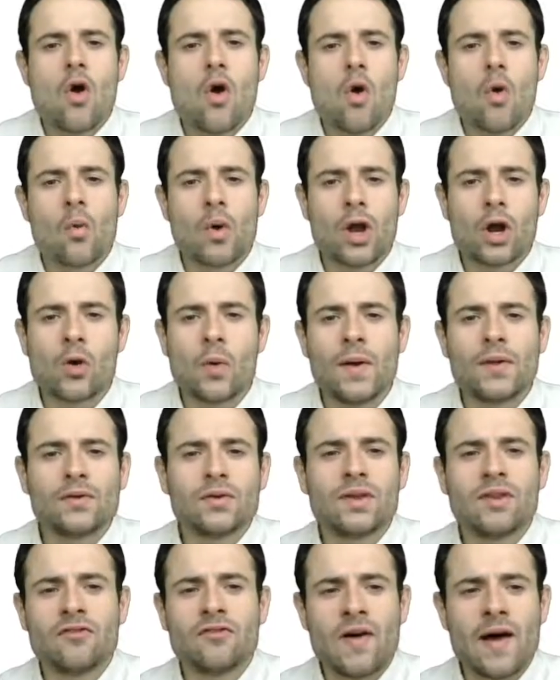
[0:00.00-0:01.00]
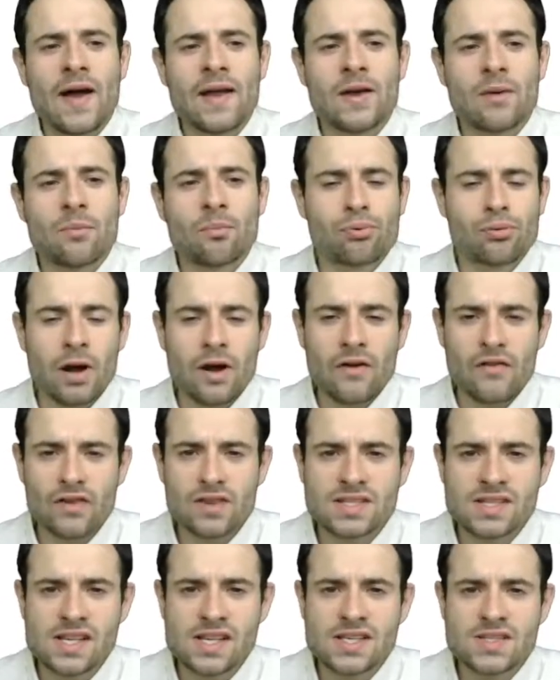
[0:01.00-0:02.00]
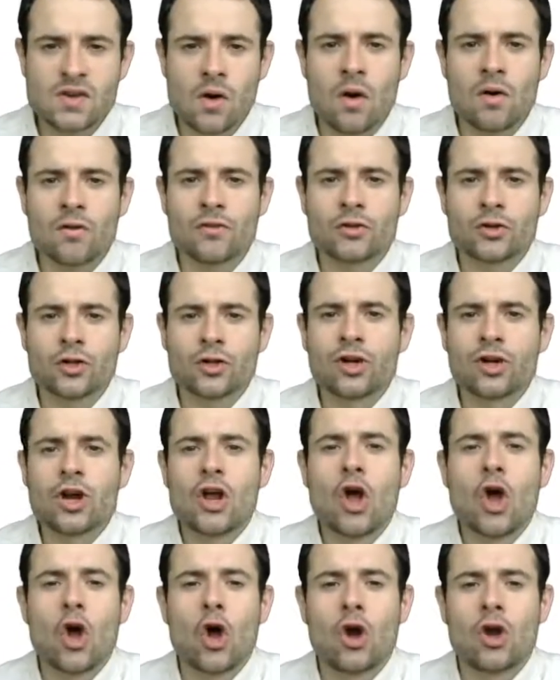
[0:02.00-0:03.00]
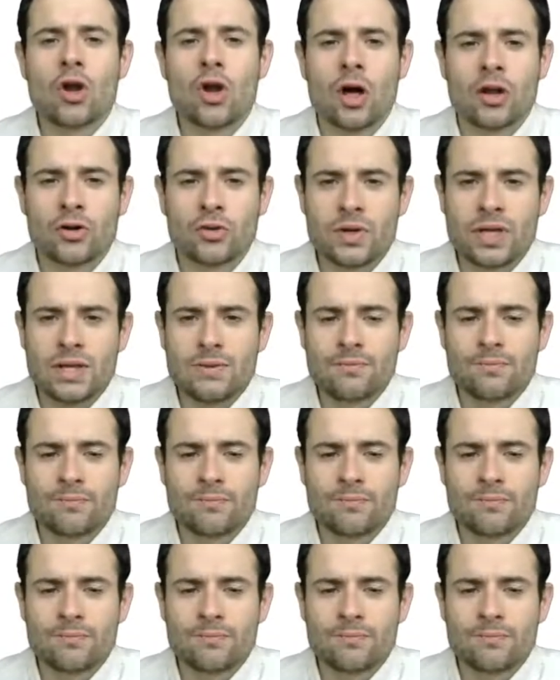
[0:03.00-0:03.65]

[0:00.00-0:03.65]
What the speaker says: we are going to define preferences over a lottery.